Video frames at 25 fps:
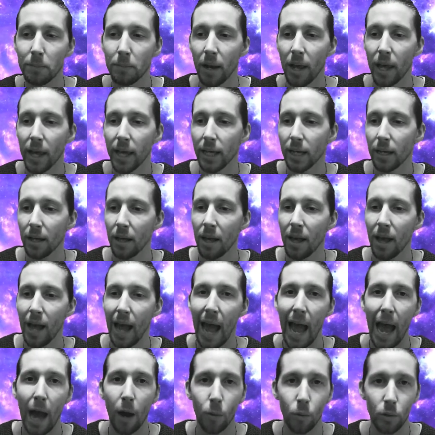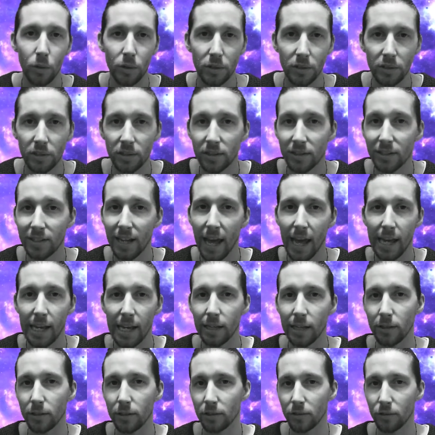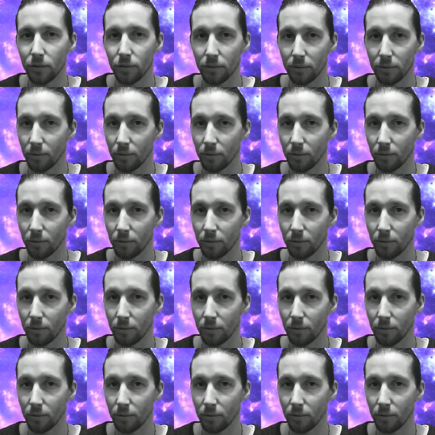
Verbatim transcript: like hours, days,